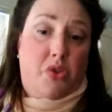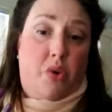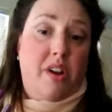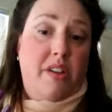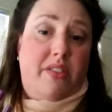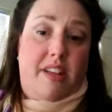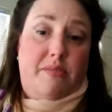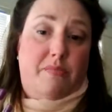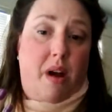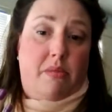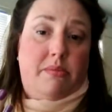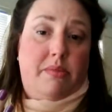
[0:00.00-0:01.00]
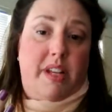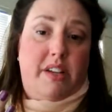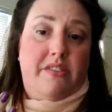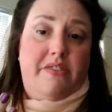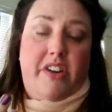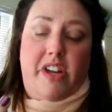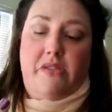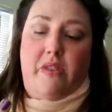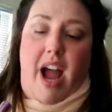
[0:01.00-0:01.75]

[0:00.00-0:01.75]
short, that's probably good for you.